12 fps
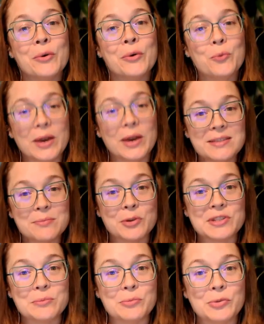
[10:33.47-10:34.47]
what's
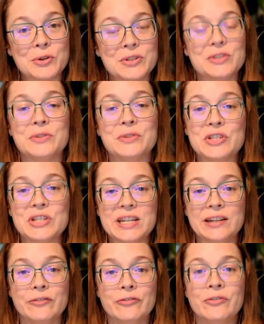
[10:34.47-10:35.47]
most important to
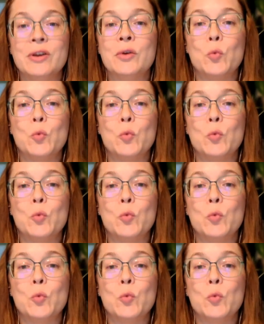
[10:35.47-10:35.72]
achieve,